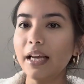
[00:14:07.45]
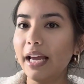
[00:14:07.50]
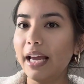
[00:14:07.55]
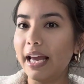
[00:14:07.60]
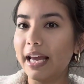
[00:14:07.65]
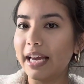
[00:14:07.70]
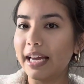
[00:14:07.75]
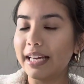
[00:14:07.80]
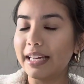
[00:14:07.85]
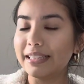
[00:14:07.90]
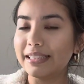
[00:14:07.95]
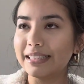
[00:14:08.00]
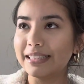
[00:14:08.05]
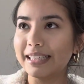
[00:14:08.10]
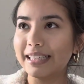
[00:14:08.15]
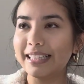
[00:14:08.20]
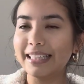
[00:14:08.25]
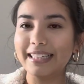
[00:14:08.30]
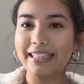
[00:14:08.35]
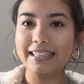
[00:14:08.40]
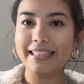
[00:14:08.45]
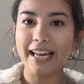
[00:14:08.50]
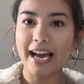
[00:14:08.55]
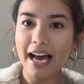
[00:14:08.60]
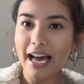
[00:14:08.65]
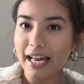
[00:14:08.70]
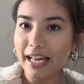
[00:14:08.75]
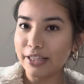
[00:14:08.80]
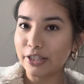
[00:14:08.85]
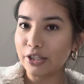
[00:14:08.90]
And
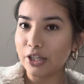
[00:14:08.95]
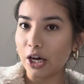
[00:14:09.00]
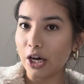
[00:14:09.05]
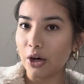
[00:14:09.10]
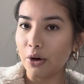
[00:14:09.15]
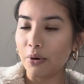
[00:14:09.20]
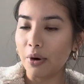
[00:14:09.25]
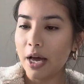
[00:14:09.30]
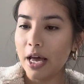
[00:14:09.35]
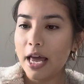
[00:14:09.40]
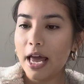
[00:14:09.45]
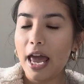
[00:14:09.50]
yeah, so,